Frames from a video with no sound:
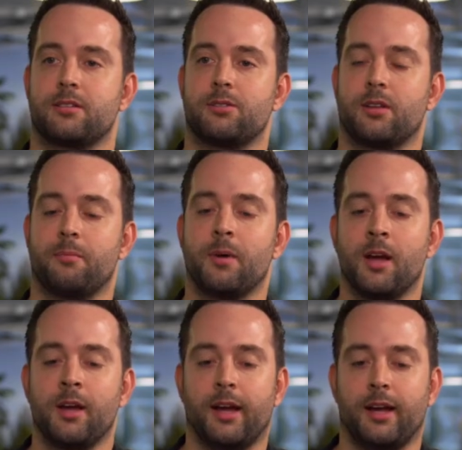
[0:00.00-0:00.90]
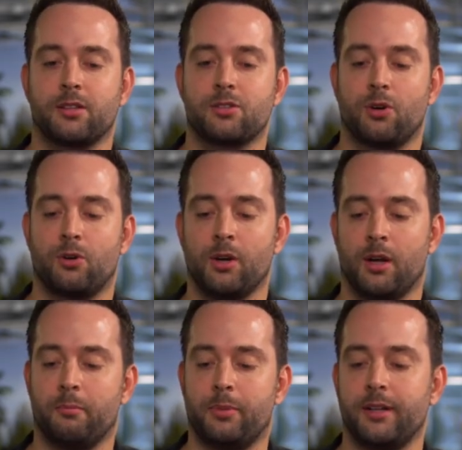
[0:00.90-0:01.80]
to them. And so
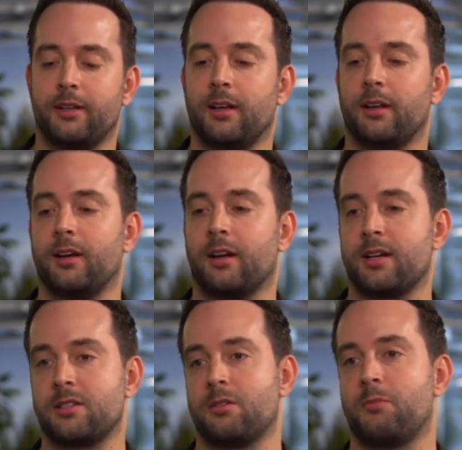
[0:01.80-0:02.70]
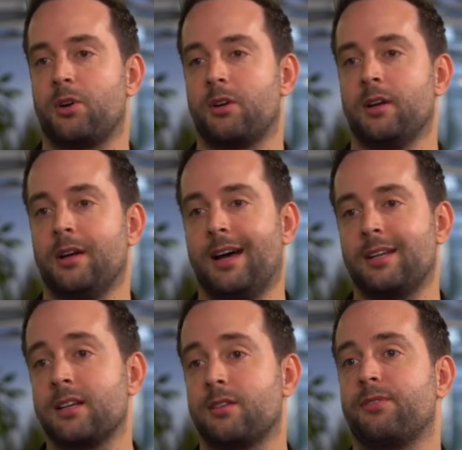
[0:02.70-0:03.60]
building a customer
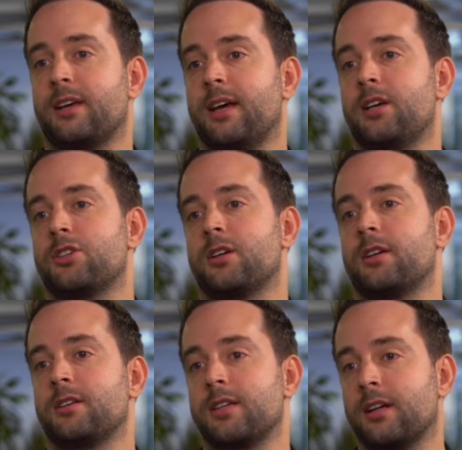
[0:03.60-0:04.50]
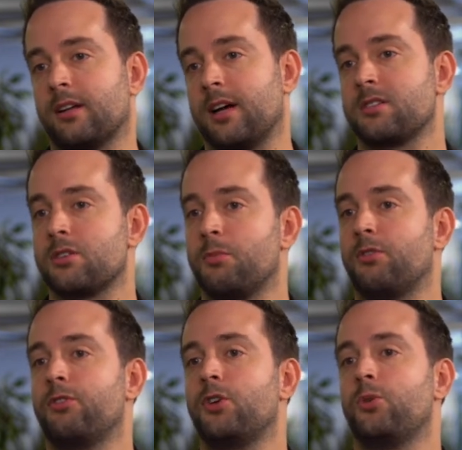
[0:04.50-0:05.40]
identification, a single customer
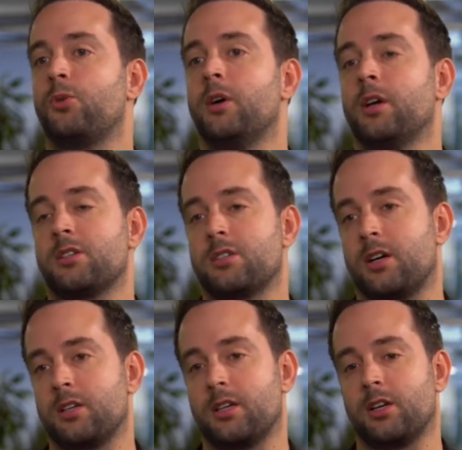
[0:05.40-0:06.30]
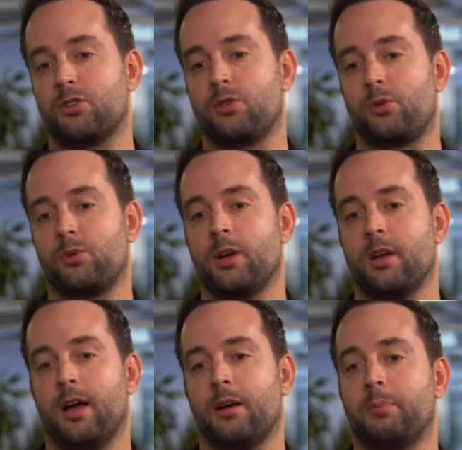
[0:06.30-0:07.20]
view, starting to
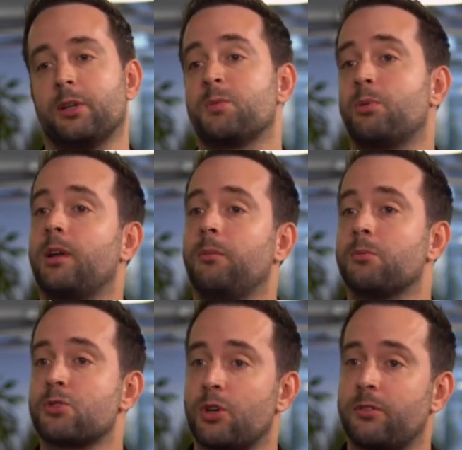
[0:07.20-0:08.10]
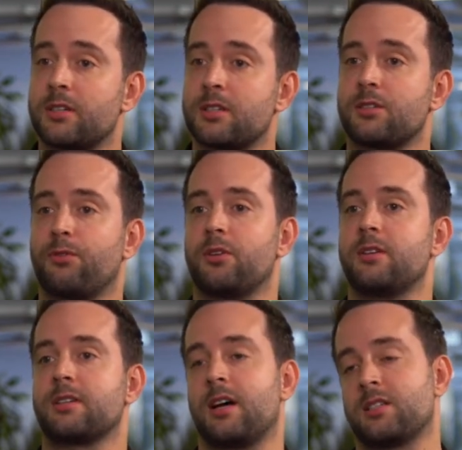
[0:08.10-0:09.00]
build premium services for
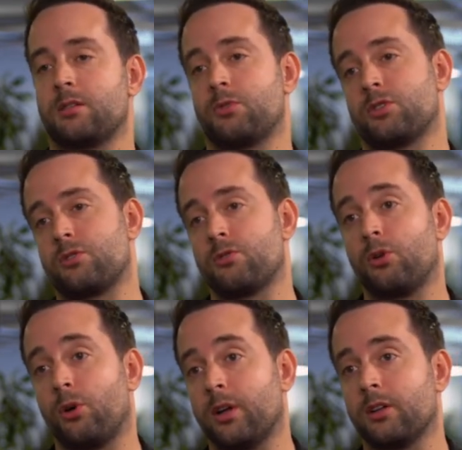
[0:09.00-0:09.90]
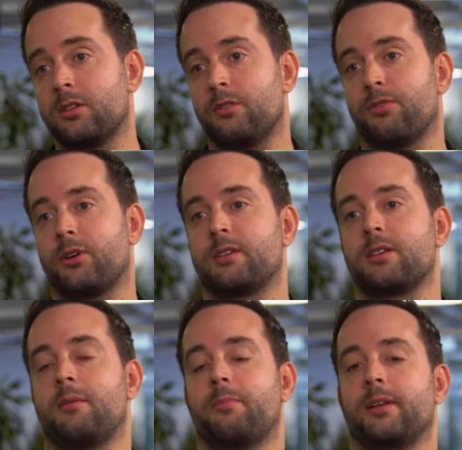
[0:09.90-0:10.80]
these customers through loyalty, for
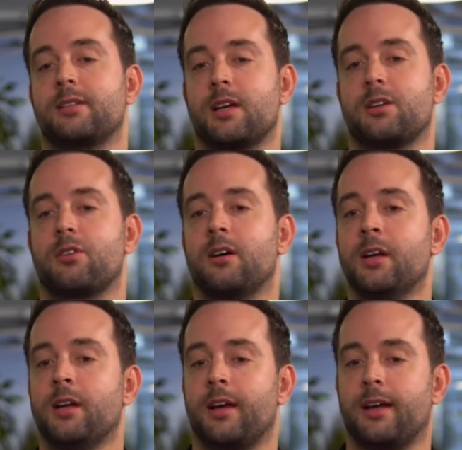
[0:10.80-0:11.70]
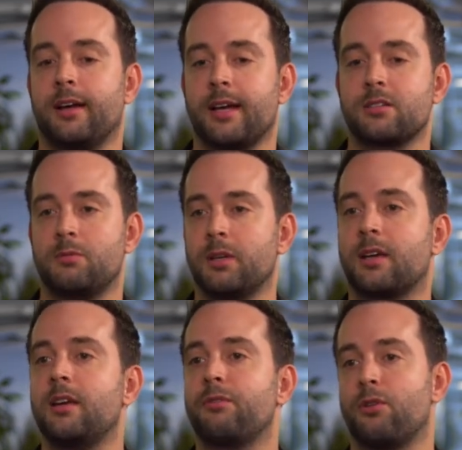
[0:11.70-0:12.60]
example, etc., has to be a
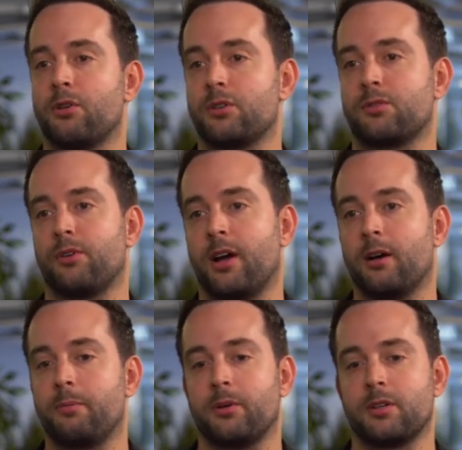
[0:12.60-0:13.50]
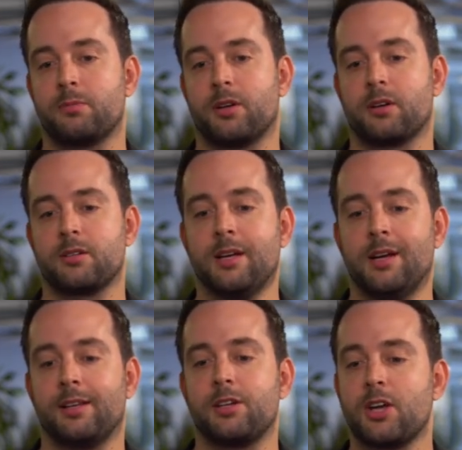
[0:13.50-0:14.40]
key focus for airports, because
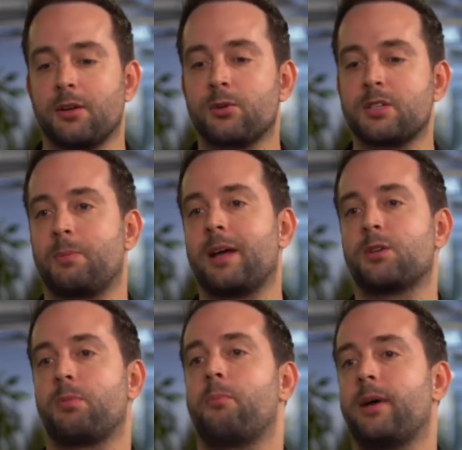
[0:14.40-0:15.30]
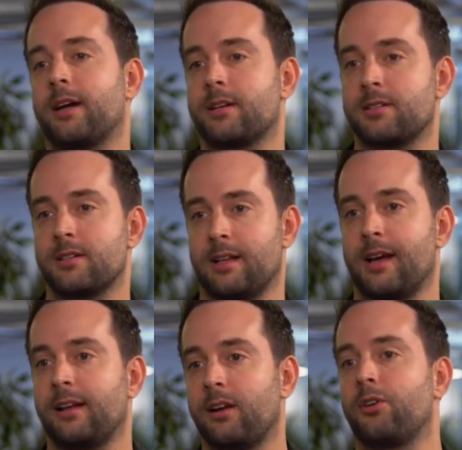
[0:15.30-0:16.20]
the general spend per pax is
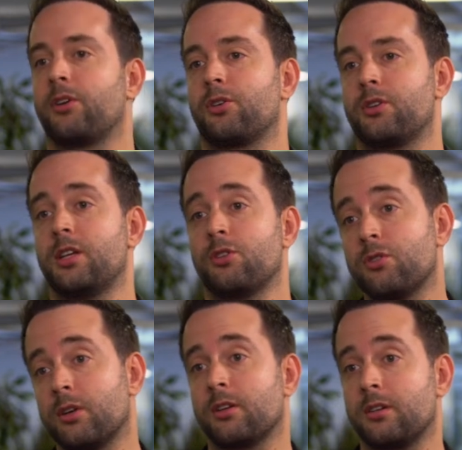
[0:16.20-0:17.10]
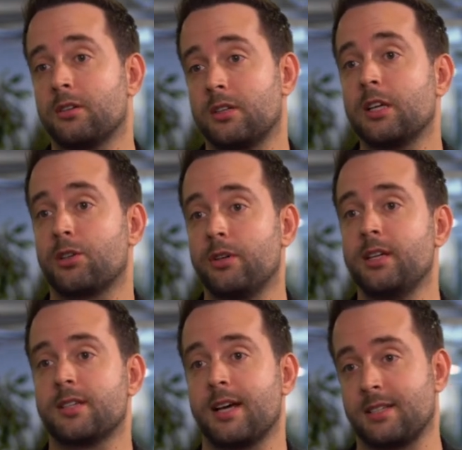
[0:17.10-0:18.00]
likely going to continue to
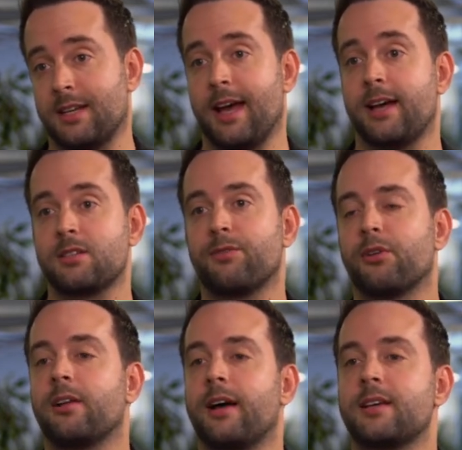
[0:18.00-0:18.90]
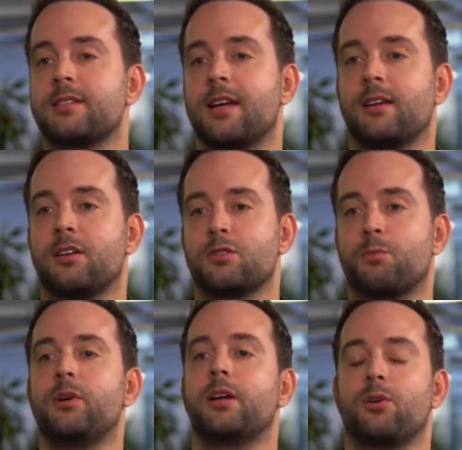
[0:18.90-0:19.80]
decrease, as it has for the last 10 years
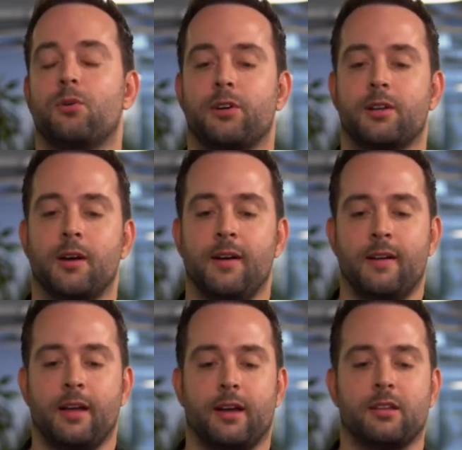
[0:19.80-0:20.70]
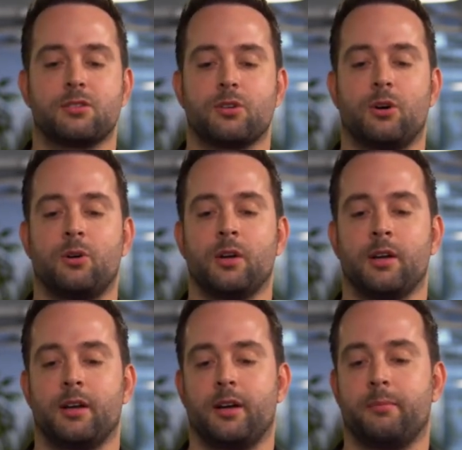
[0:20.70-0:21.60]
pre-COVID. And so
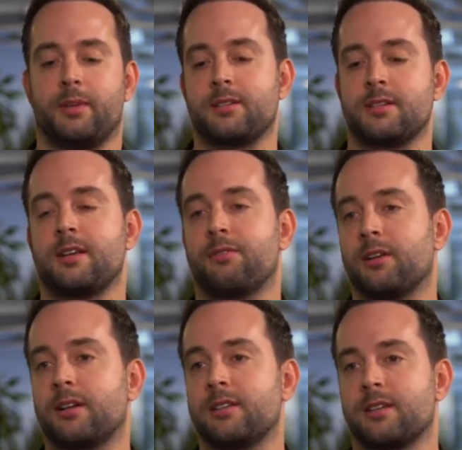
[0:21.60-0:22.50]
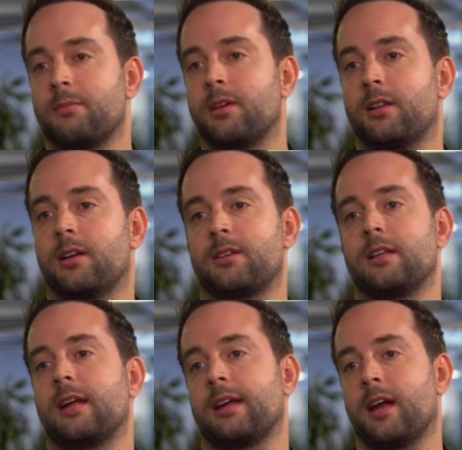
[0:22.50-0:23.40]
this is definitely something
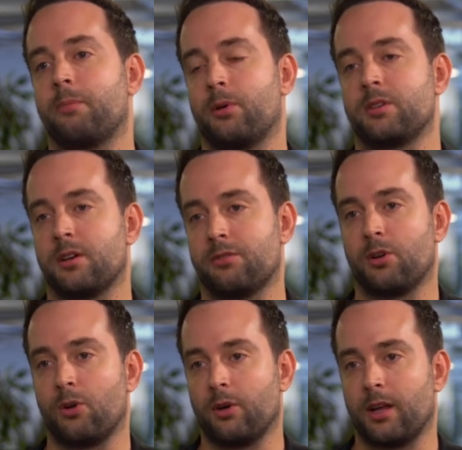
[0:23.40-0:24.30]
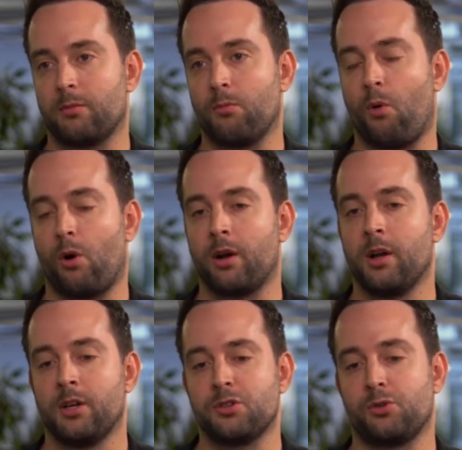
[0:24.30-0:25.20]
that airports have to look at more,
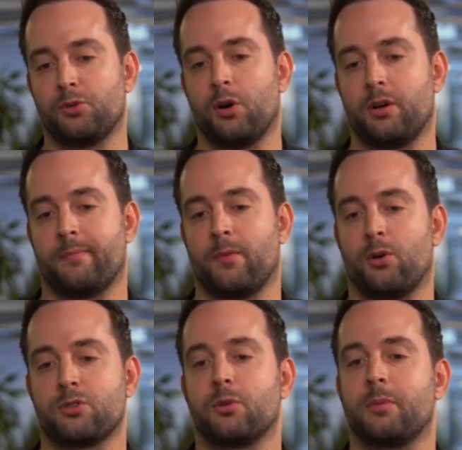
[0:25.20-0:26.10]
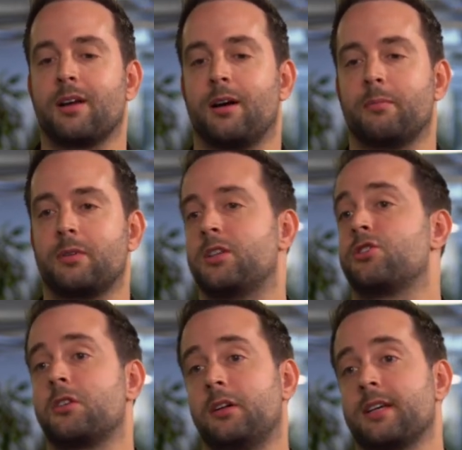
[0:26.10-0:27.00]
to also become
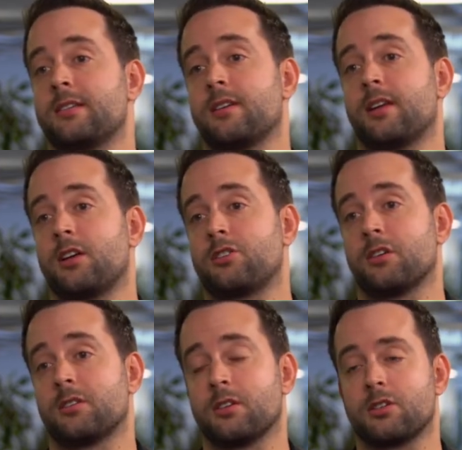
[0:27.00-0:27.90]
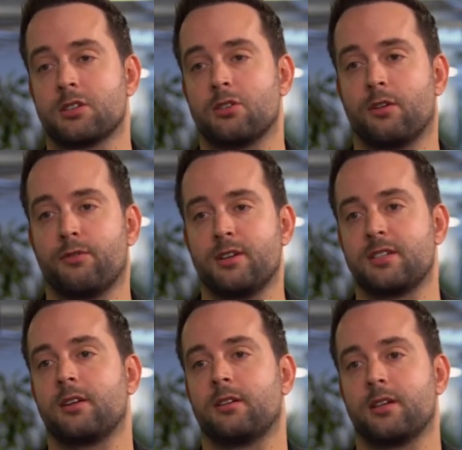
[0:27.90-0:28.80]
digital destinations and just not physical